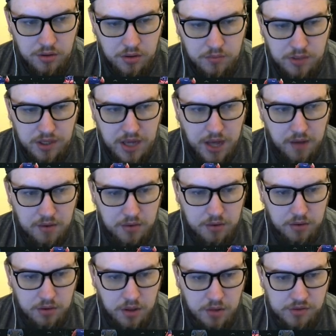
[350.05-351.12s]
Yorkiemann now
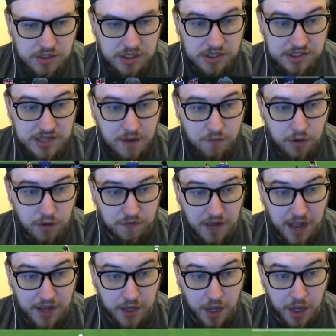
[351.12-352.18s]
knows he needs that run of
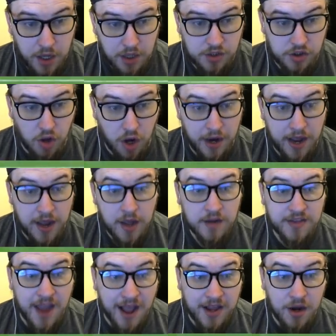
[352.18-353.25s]
Daka. He's got
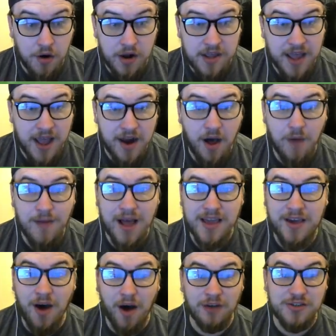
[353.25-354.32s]
it. Daka again. Oh,
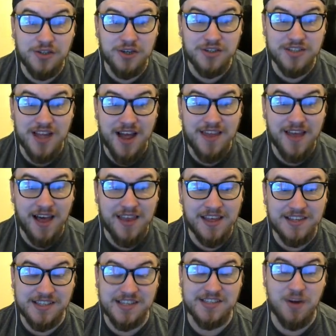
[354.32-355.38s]
my God. Just like that.
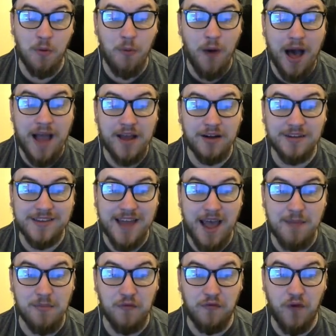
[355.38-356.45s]
This is a wild
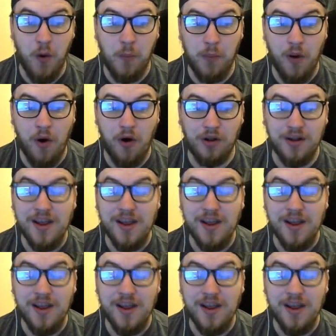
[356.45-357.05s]
game of football.